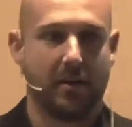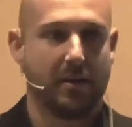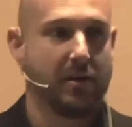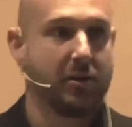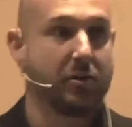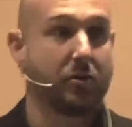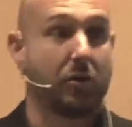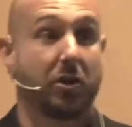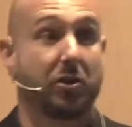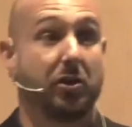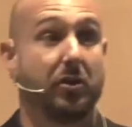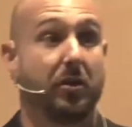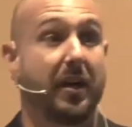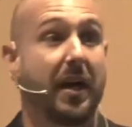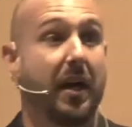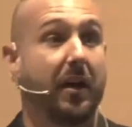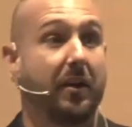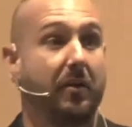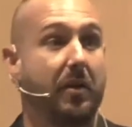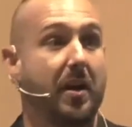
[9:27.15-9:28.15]
structural
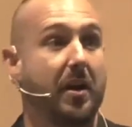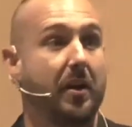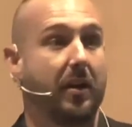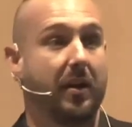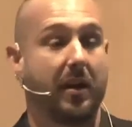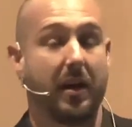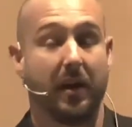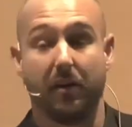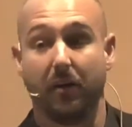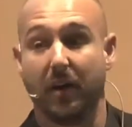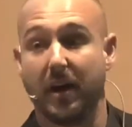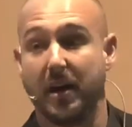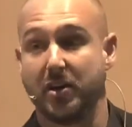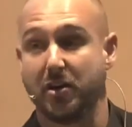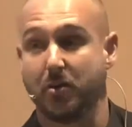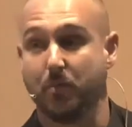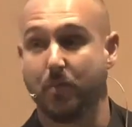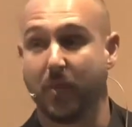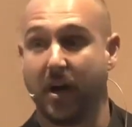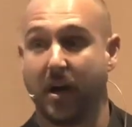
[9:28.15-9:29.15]

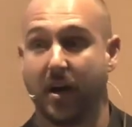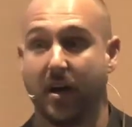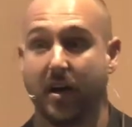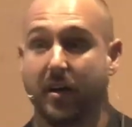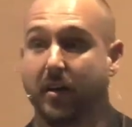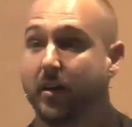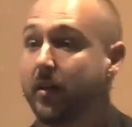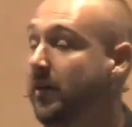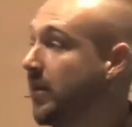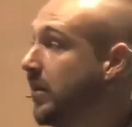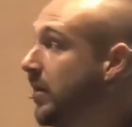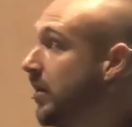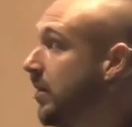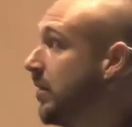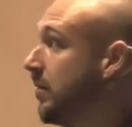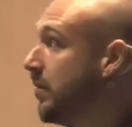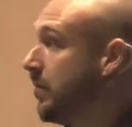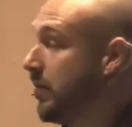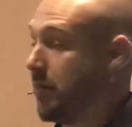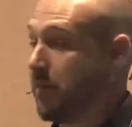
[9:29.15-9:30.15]
calculation behind,
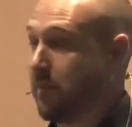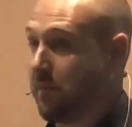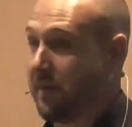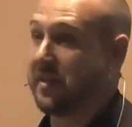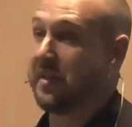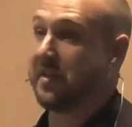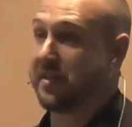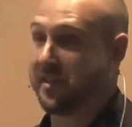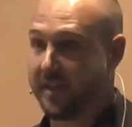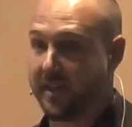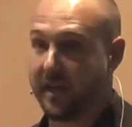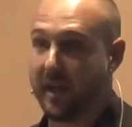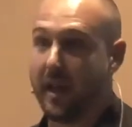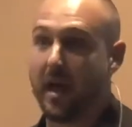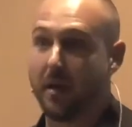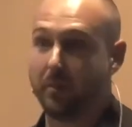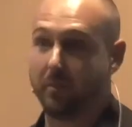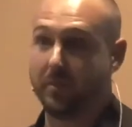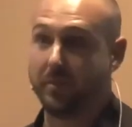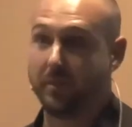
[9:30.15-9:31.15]
but they're still
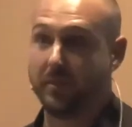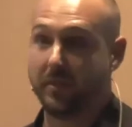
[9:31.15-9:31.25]
up,